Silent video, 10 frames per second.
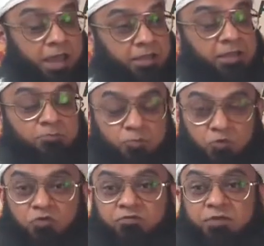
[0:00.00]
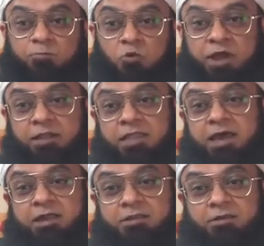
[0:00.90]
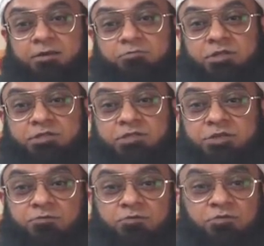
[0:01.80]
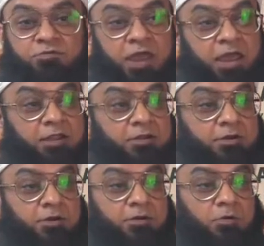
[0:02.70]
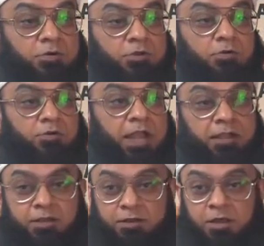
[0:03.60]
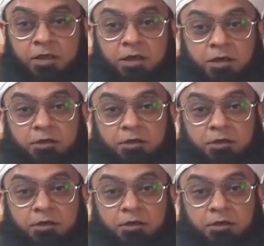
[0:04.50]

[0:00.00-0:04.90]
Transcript: and he proved the point that uh, the tasawwuf and uh, you know related uh,